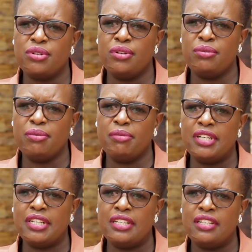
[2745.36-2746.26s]
told
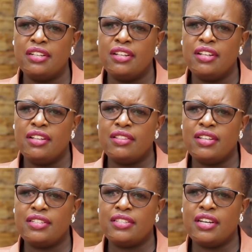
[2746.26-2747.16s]
women
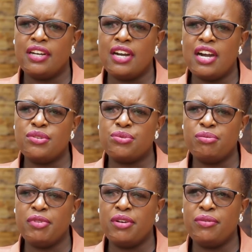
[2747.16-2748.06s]
that as
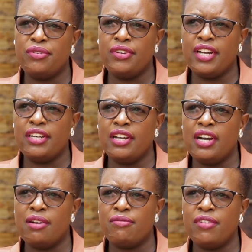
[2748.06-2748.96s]
women we really
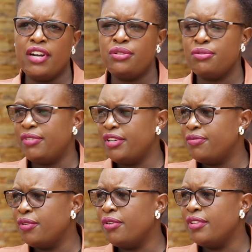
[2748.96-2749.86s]
have had to fight
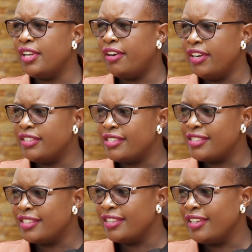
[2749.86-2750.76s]
for all the rights.
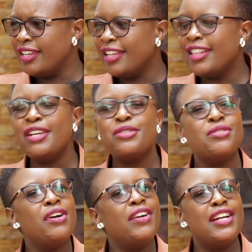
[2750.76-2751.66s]
There's
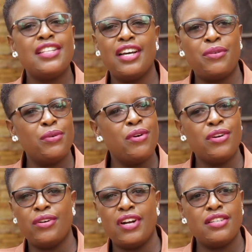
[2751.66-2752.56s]
no right that we
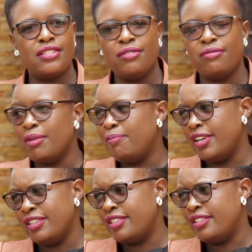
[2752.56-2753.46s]
got on a
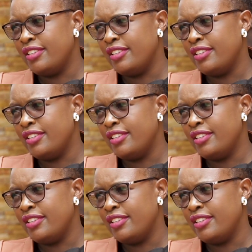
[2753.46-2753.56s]
silver